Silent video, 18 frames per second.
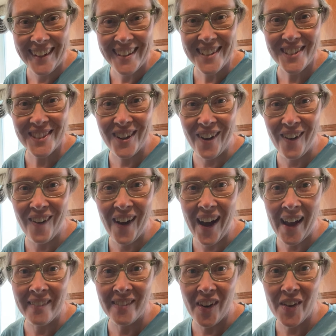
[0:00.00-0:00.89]
So
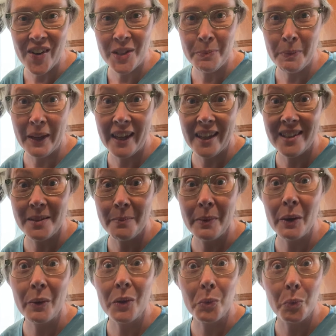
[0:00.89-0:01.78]
I'm always picking
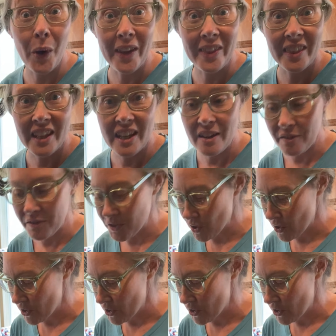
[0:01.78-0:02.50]
something with red leaves or